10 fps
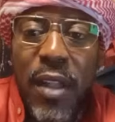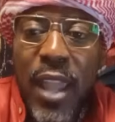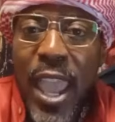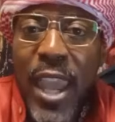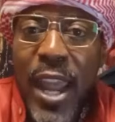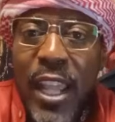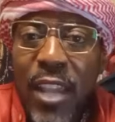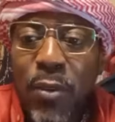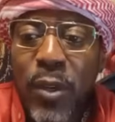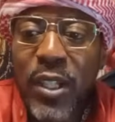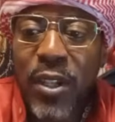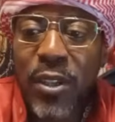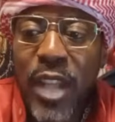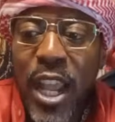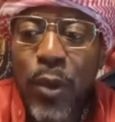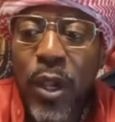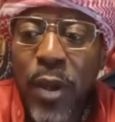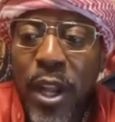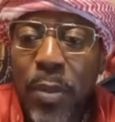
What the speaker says: And I give research, and we created